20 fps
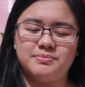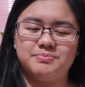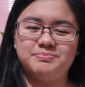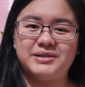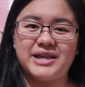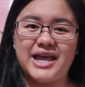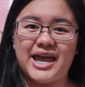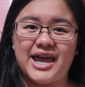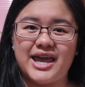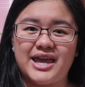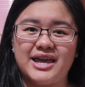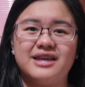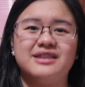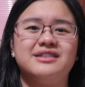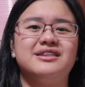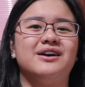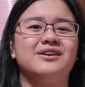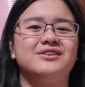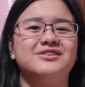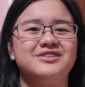play
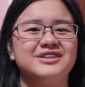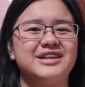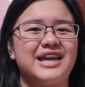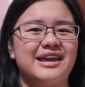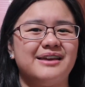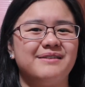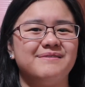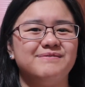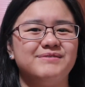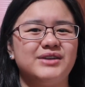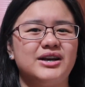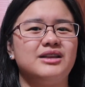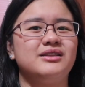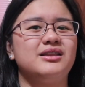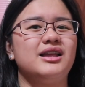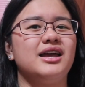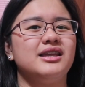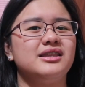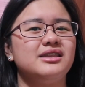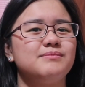the whole game, but
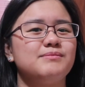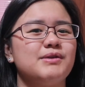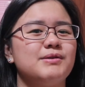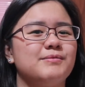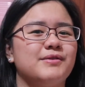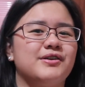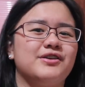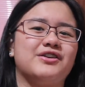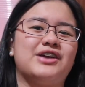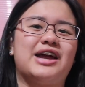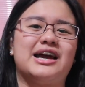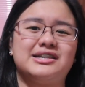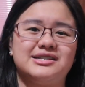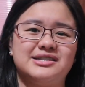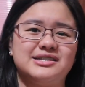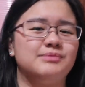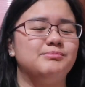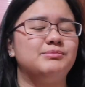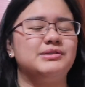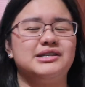I think my brother
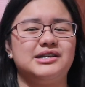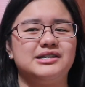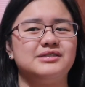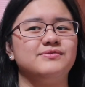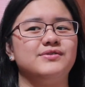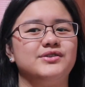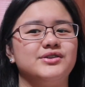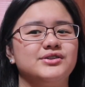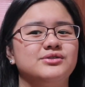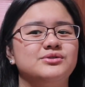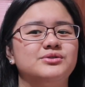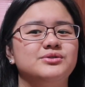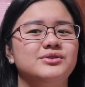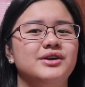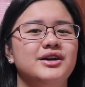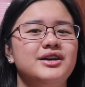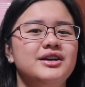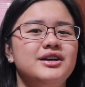has the PS4 to,